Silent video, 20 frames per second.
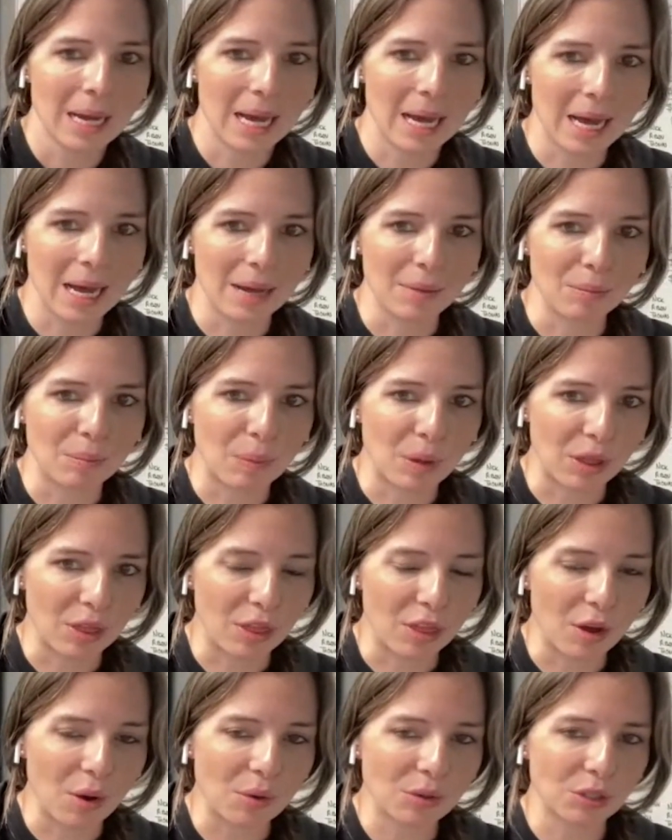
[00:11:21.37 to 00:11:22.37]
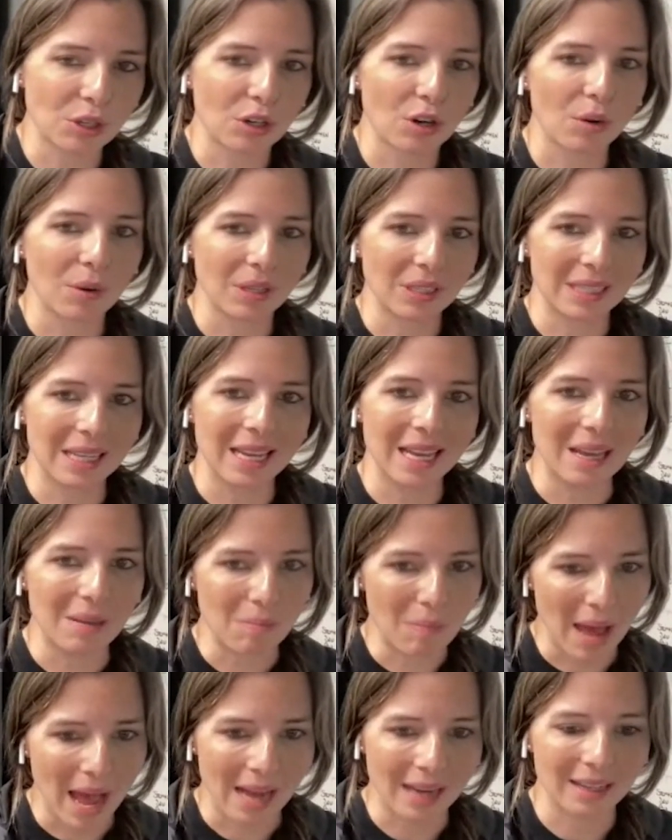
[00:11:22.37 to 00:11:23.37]
But those are going to
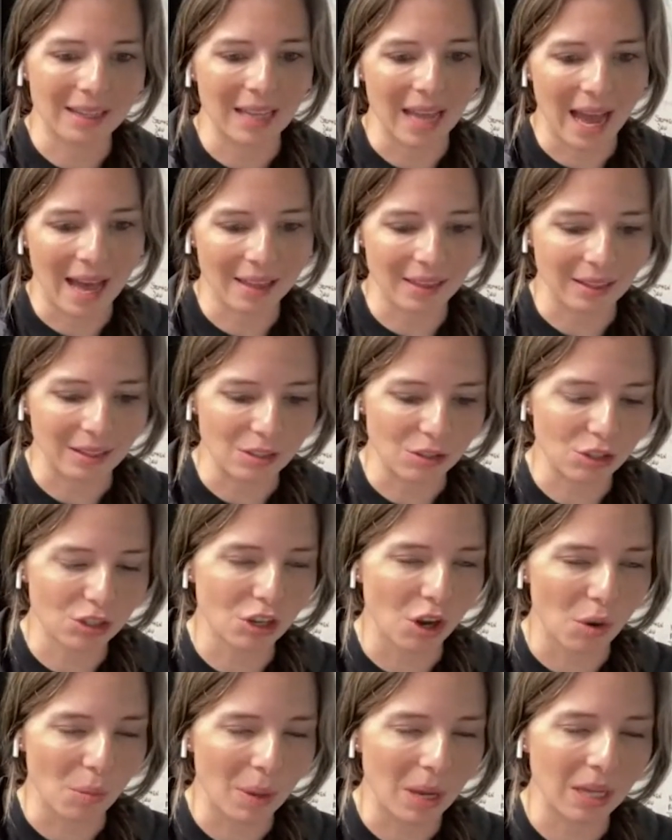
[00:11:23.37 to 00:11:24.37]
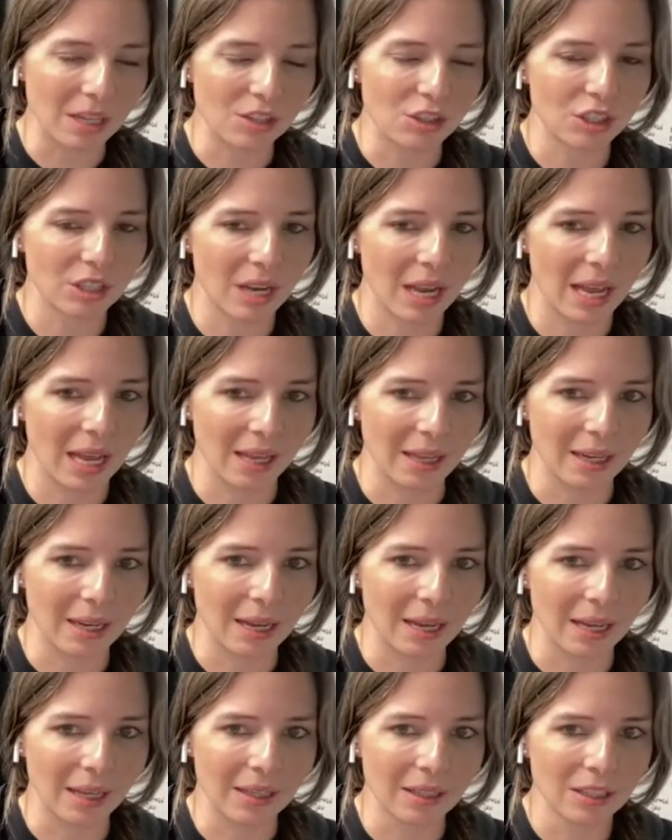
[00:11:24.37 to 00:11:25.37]
impact the athlete so much. And
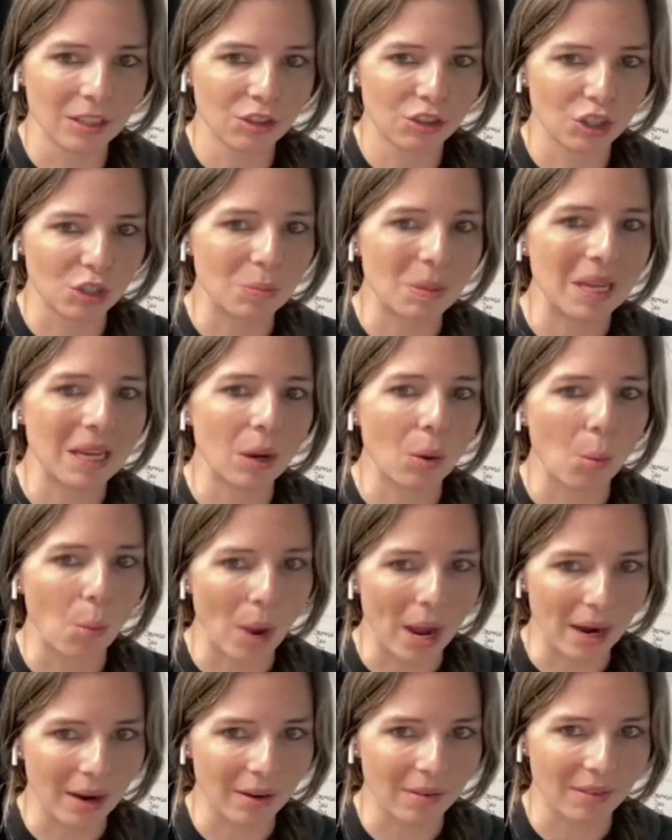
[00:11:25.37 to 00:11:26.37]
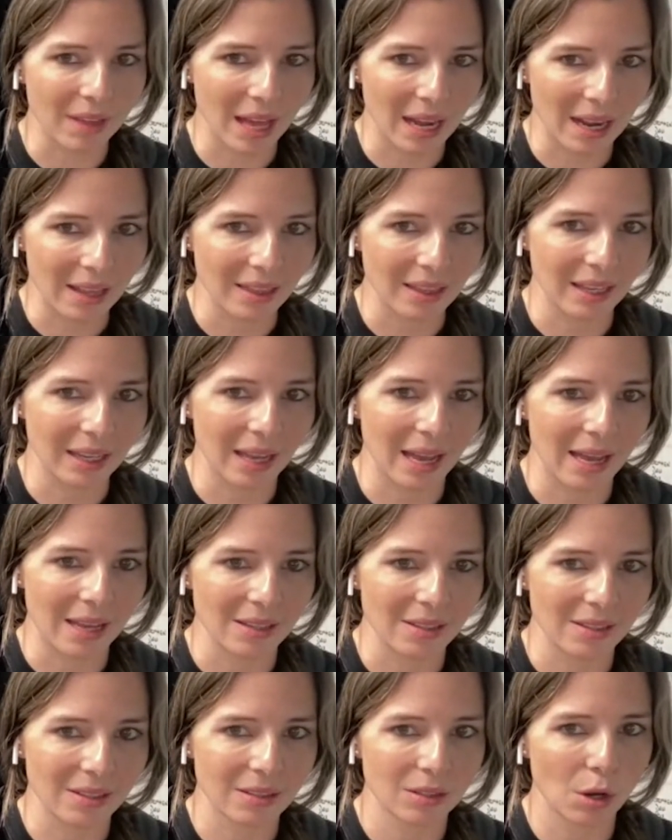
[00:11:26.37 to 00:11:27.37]
just being aware of that, I think,
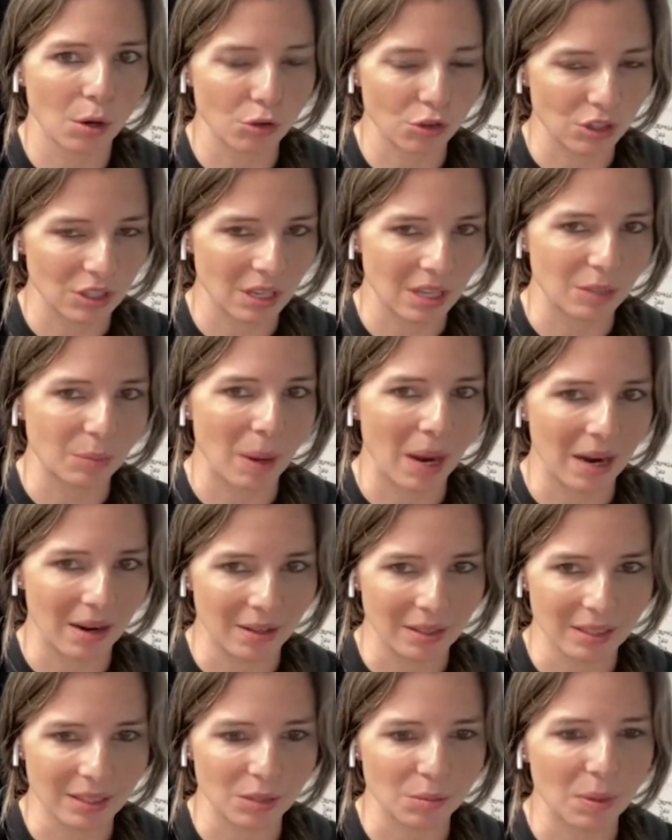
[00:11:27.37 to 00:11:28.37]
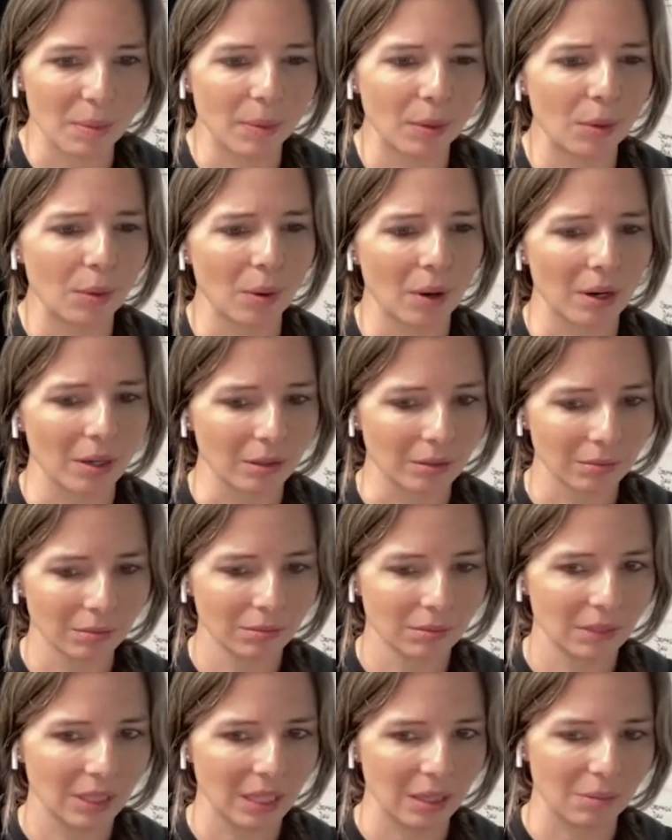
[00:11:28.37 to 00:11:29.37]
as coaches, as parents, as people who are
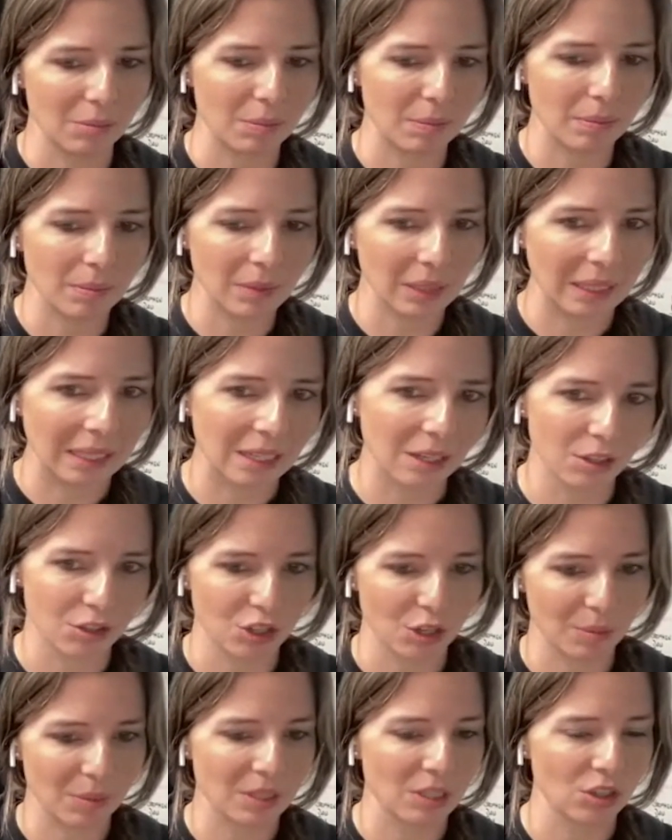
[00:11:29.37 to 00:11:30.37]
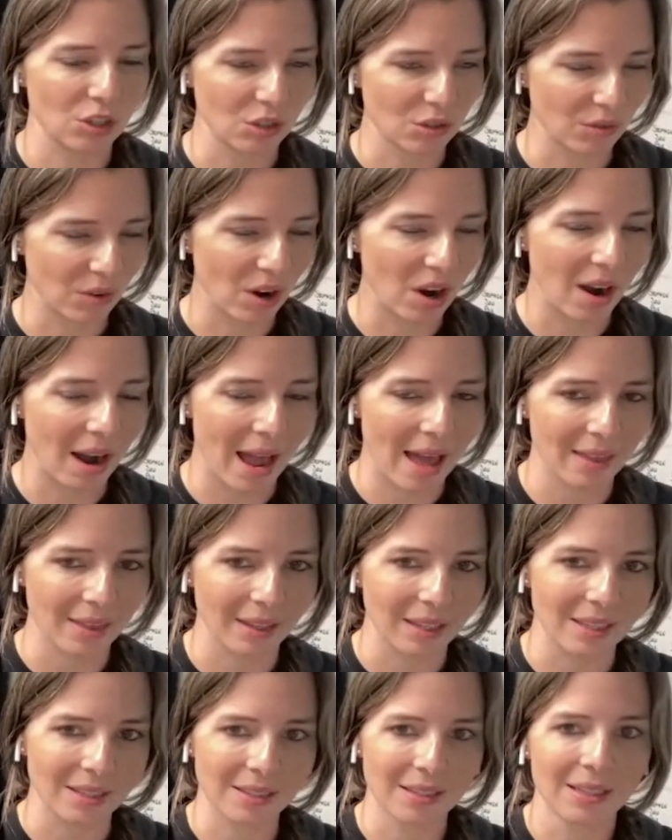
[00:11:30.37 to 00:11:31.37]
in leadership positions for our
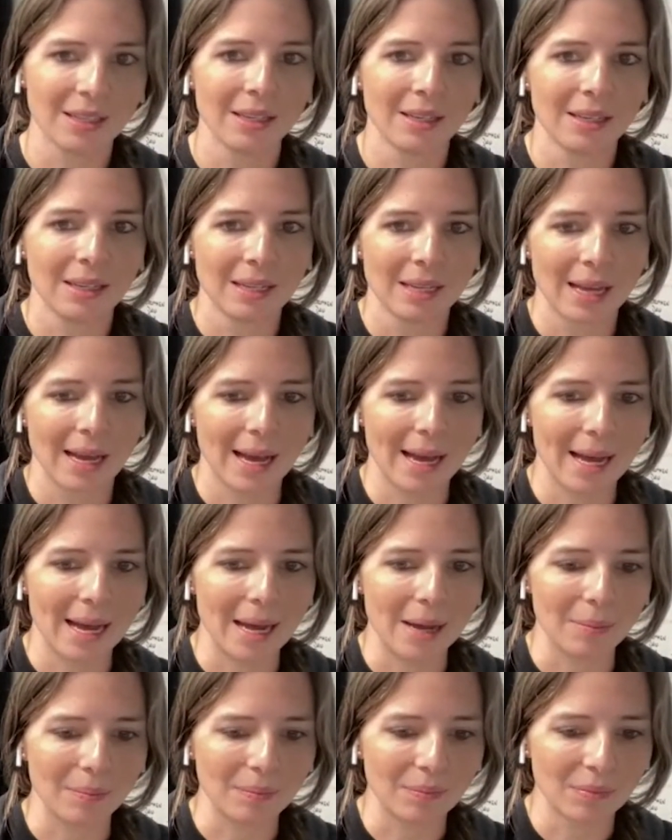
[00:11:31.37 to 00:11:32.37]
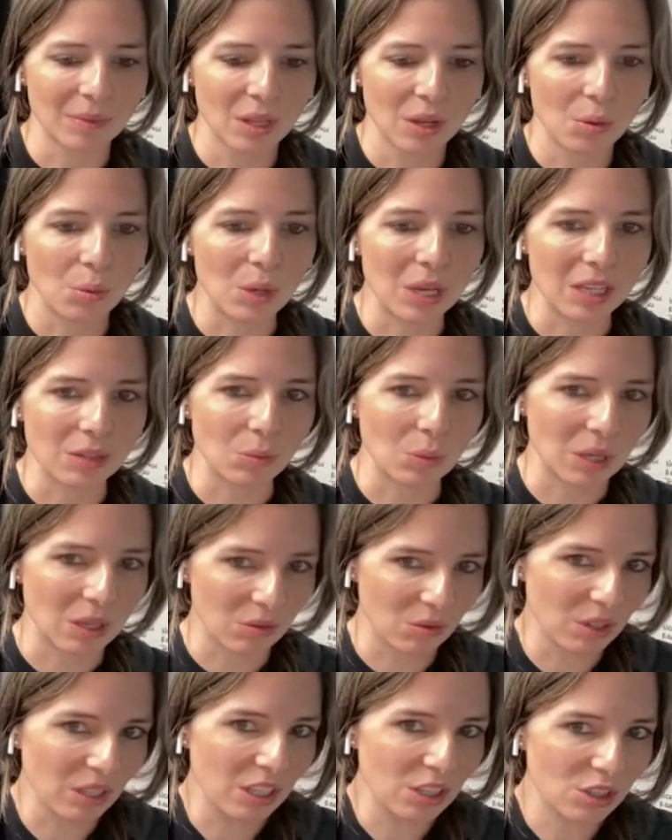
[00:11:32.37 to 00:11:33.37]
athletes, we can
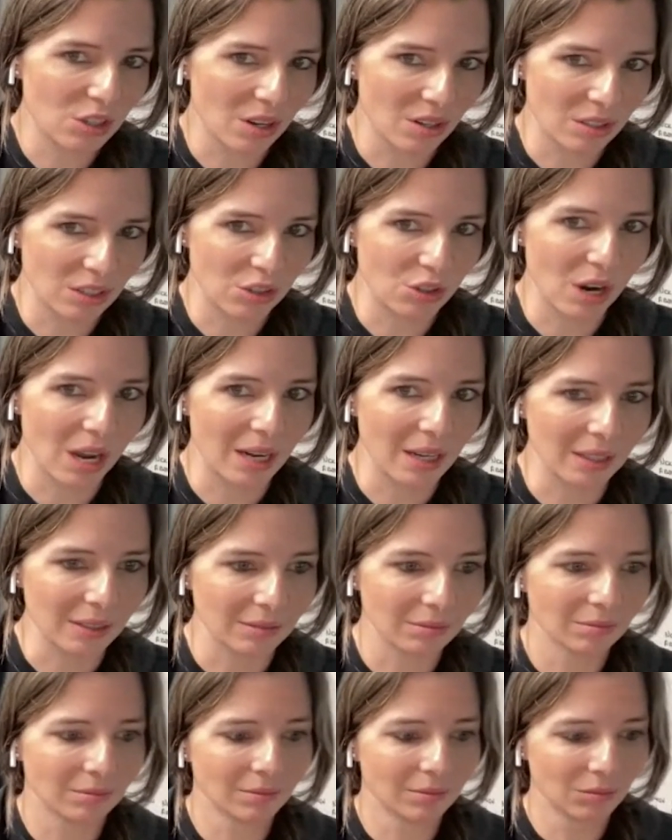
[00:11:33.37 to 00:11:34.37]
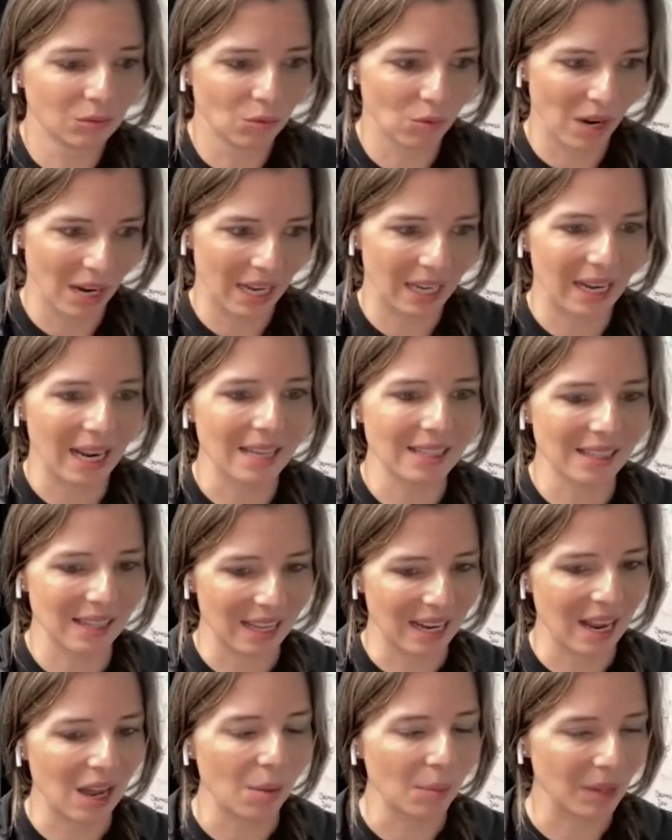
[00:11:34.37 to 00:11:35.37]
really start to try to recognize and
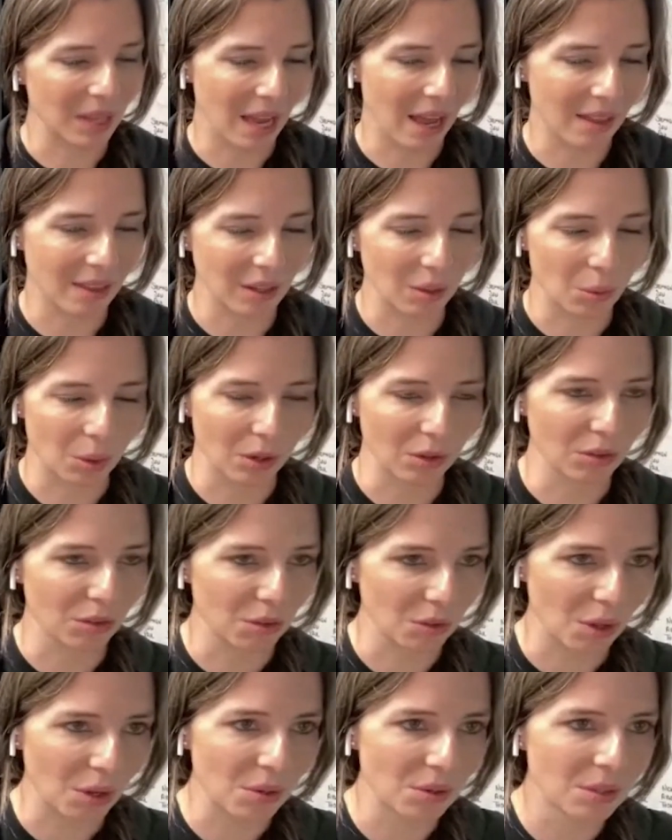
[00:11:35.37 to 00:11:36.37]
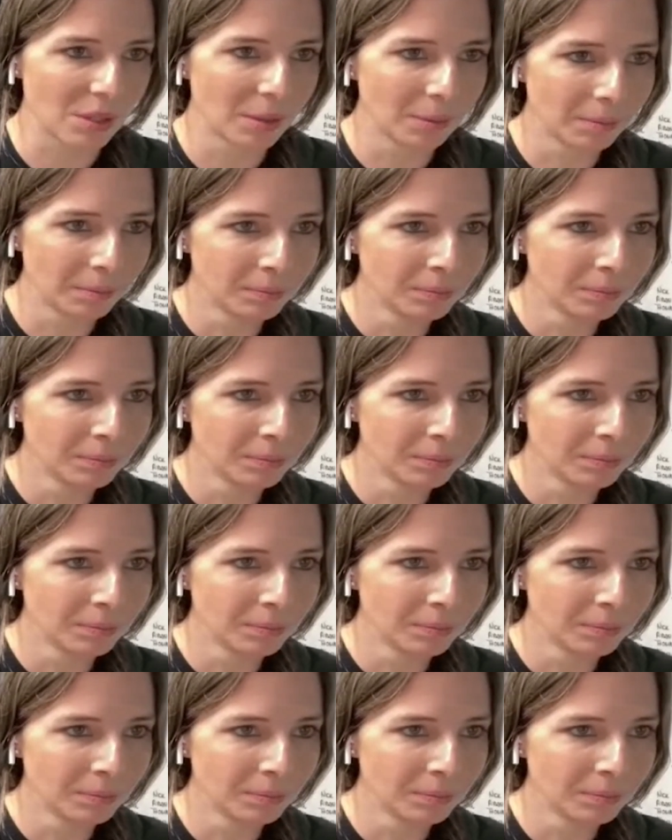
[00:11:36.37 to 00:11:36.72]
then help the athlete work through those.